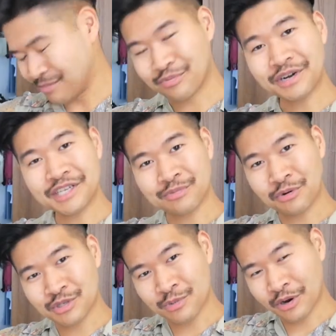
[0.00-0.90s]
Pretty
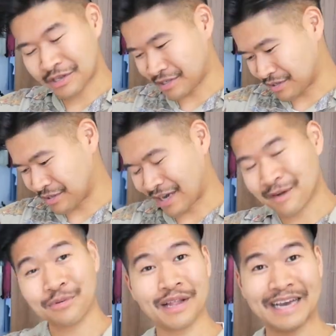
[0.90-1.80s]
small to be honest. You can kind
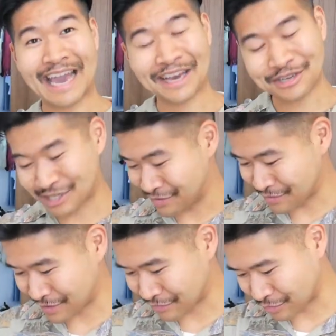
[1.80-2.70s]
of put like a handkerchief
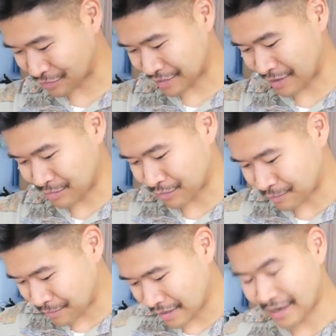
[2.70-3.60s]
in there for example.
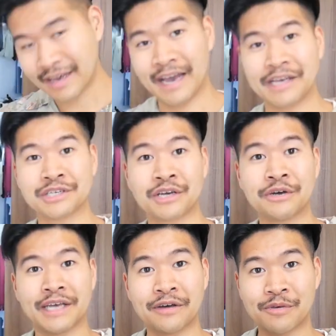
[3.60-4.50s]
As you
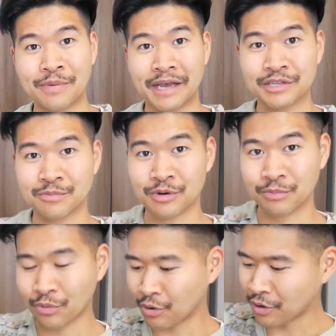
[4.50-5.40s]
go down the pant a bit
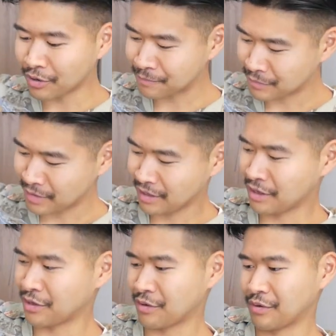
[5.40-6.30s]
more,
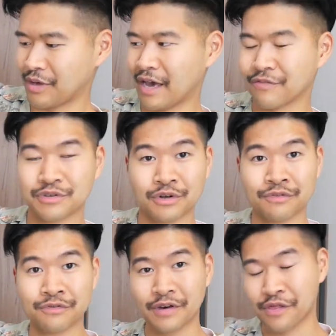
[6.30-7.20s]
you have sort
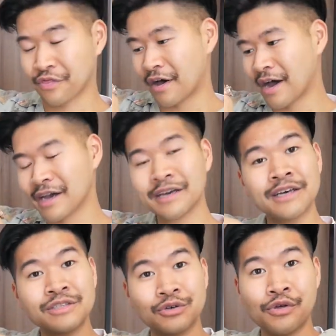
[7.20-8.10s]
of a thigh,
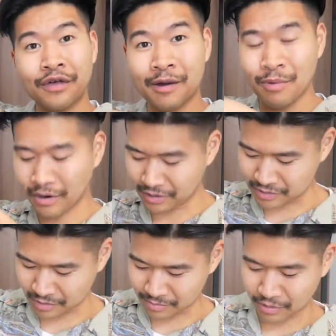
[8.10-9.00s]
two thigh
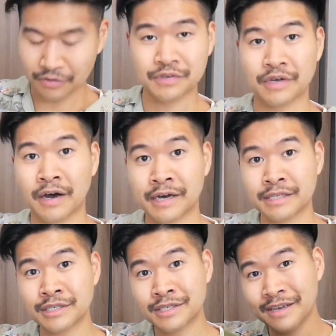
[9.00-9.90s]
pockets on both
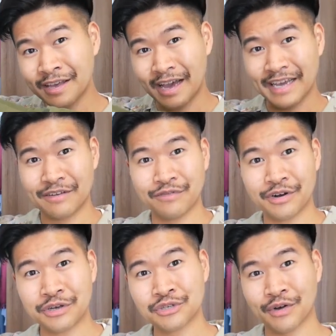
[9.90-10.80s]
sides. Again,
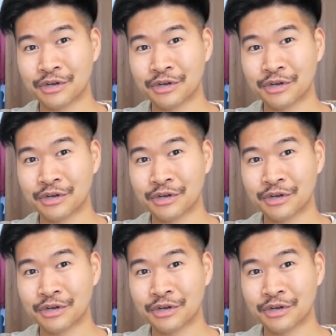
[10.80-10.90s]
very useful.